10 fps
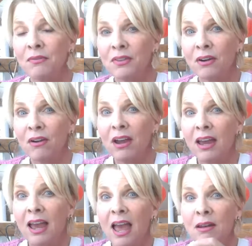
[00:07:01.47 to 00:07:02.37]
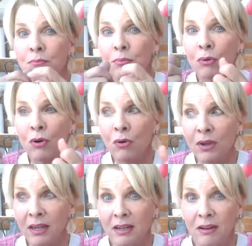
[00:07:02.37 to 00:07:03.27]
there and broke
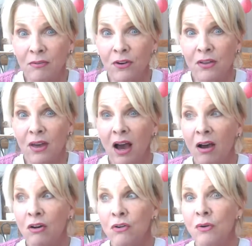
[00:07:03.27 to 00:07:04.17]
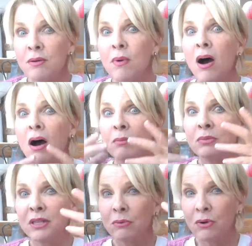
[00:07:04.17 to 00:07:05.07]
it in front of the hungry mobs
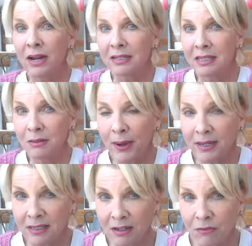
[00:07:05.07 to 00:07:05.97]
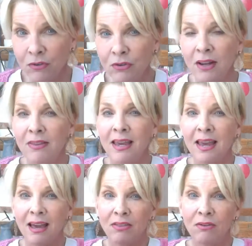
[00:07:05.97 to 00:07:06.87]
that were expecting food, and they
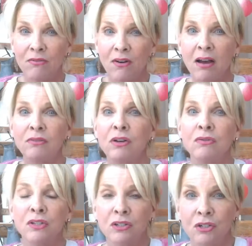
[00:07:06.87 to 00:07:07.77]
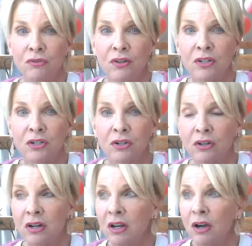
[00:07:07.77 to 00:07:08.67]
had their 5 loaves and 2 fish or
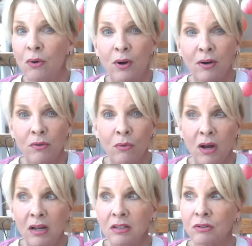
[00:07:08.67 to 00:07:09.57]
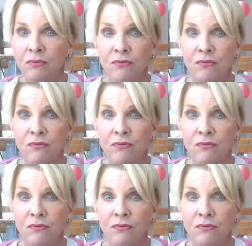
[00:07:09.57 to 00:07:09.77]
whatever it was, or